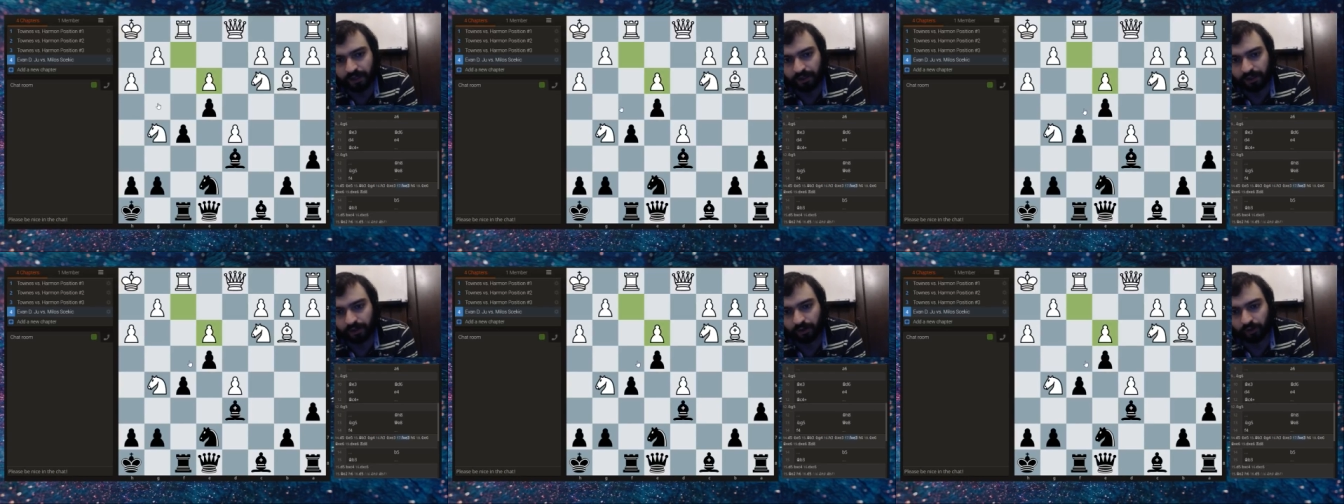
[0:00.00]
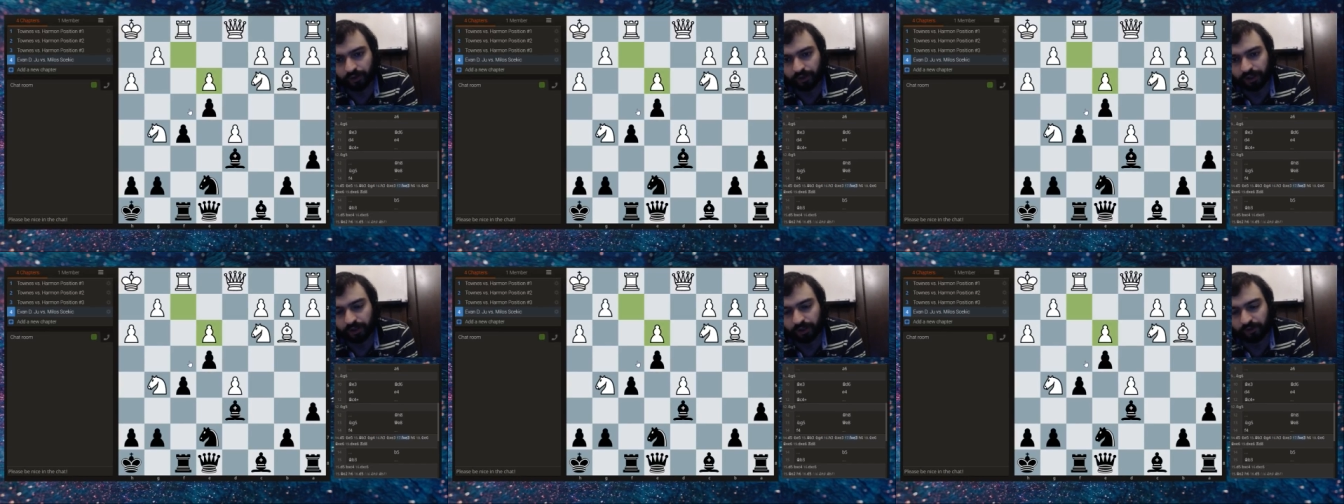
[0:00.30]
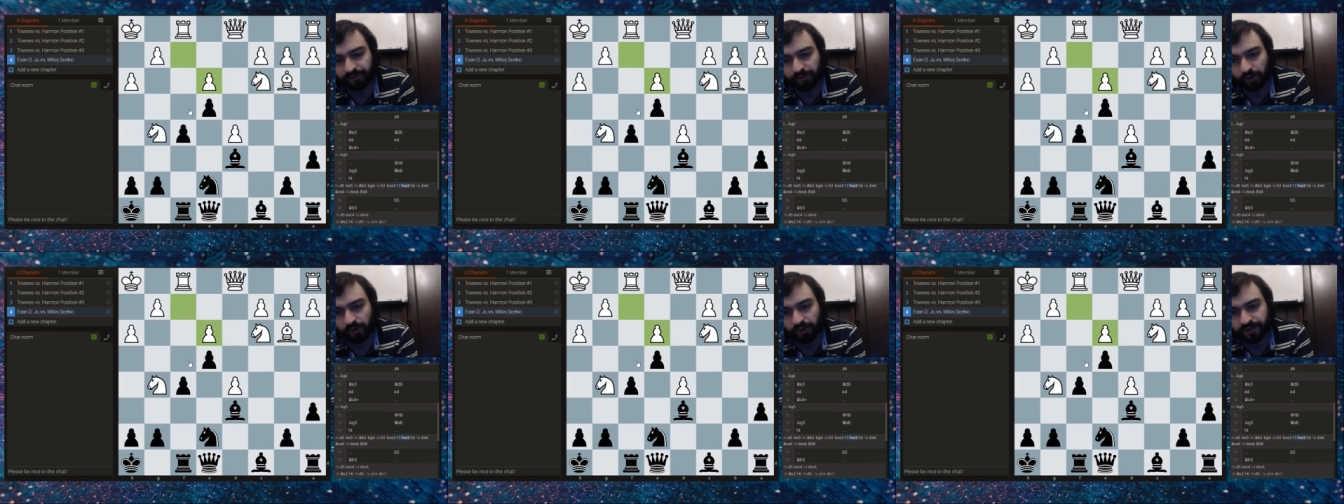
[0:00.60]
Okay,
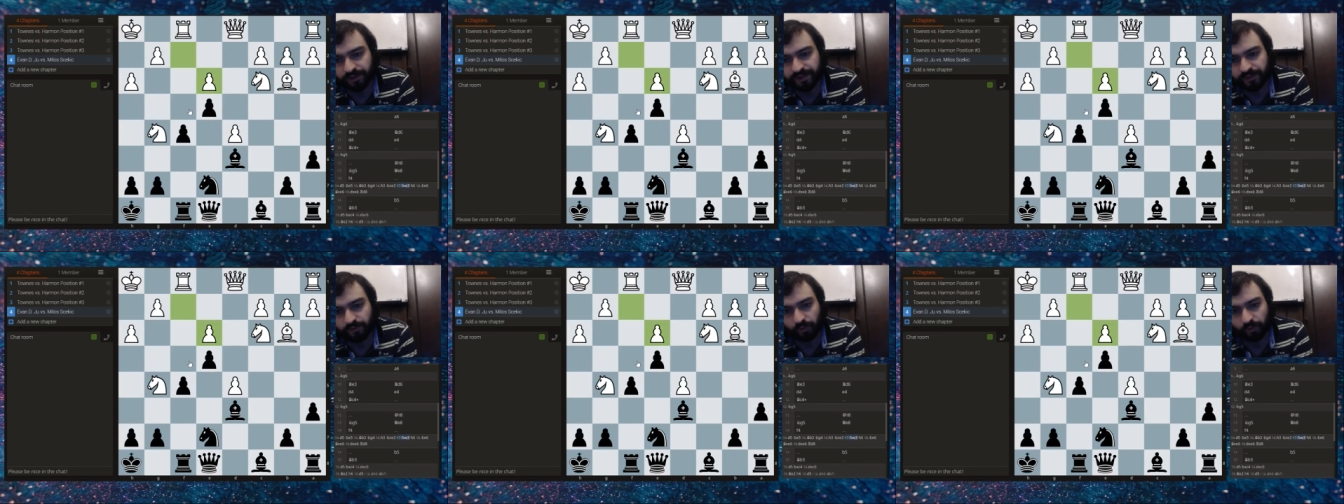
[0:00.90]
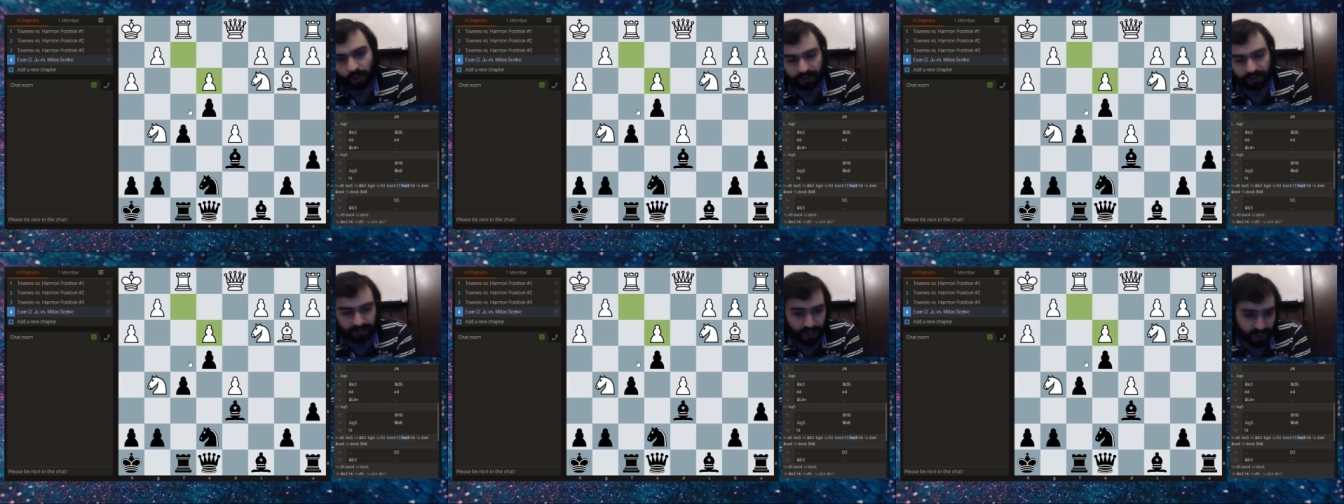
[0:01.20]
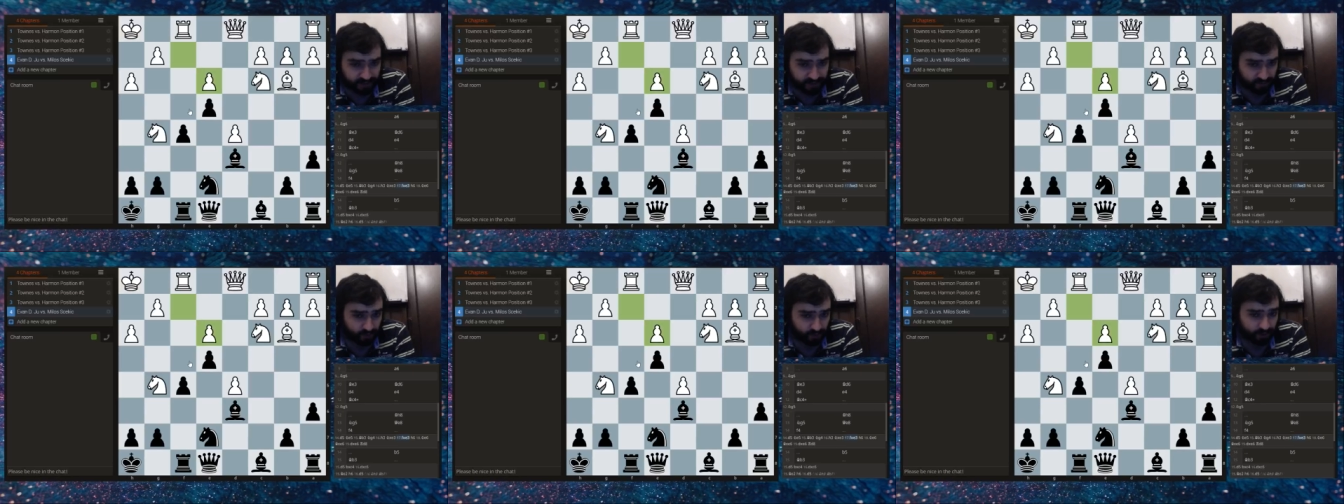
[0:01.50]
of course, white
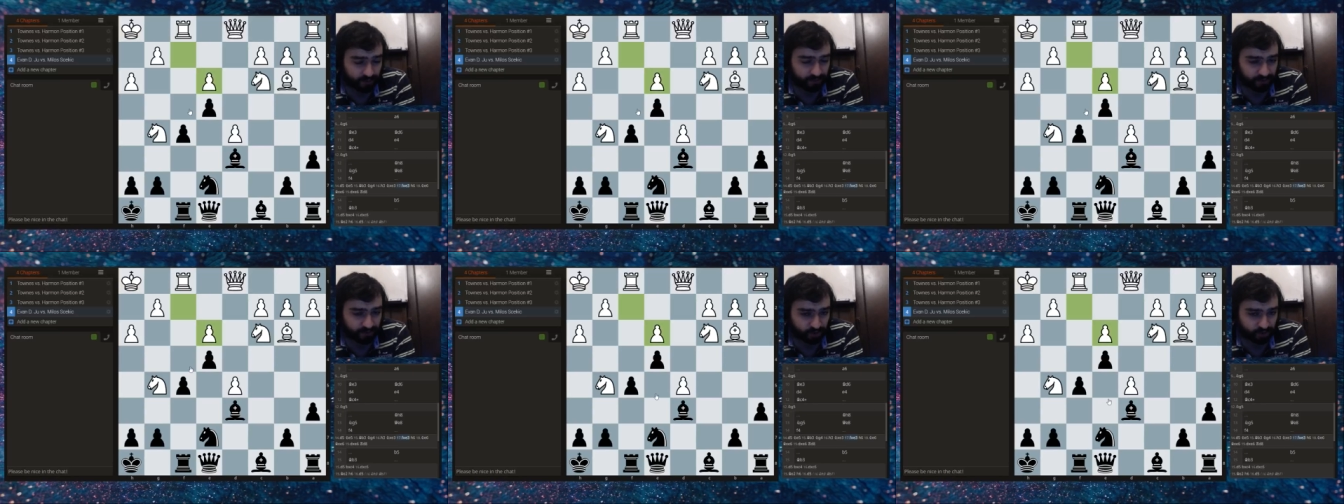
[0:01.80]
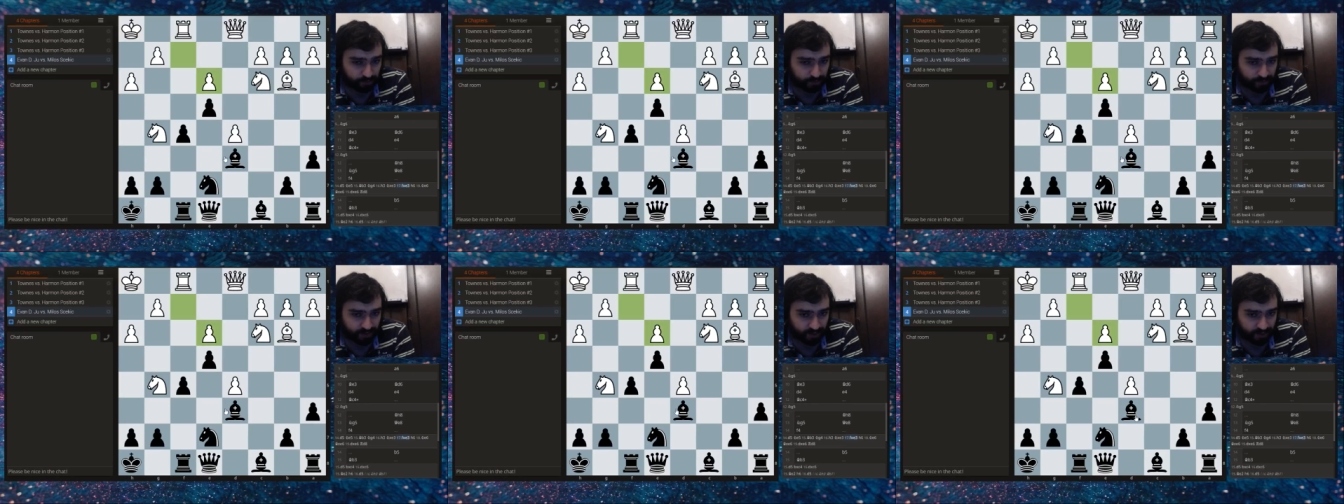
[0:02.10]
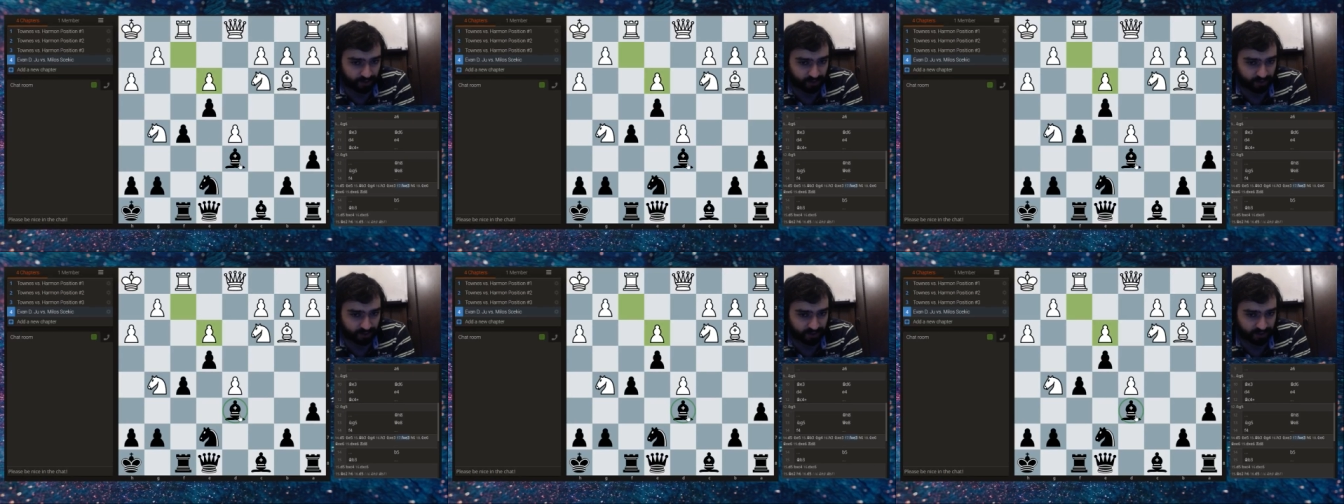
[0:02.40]
has won the bishop pair.